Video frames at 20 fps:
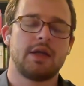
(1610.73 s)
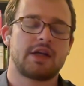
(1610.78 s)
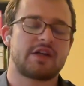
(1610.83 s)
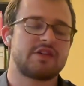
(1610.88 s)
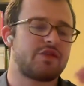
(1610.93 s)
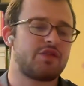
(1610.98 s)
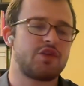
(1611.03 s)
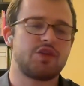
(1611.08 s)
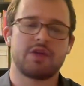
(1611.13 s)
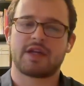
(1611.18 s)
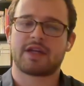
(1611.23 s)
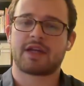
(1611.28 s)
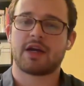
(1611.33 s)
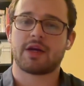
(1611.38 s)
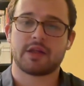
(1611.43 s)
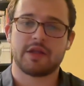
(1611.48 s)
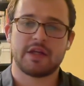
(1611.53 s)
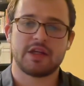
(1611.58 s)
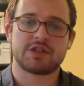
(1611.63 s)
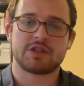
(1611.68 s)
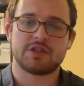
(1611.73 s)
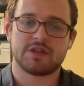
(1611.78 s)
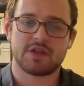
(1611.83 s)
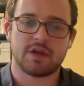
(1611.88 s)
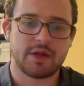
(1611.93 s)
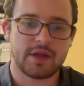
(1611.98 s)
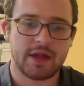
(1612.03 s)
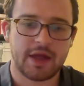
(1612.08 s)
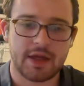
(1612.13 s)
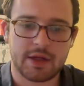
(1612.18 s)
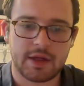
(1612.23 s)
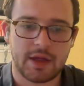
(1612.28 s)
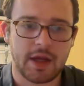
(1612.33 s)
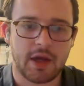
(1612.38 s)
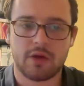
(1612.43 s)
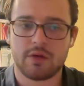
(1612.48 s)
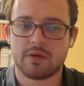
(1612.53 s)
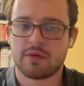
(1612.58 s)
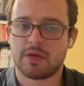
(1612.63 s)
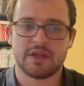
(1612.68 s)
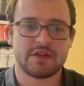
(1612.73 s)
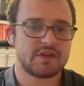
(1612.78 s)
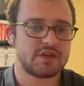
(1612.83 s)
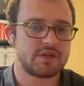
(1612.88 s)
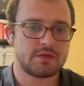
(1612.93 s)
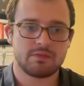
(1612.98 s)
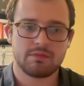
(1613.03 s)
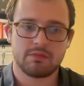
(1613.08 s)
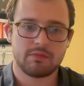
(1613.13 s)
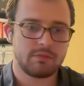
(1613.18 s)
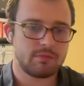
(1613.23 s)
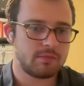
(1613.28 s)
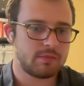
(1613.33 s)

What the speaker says: because if you do the calculations on that, Al, it's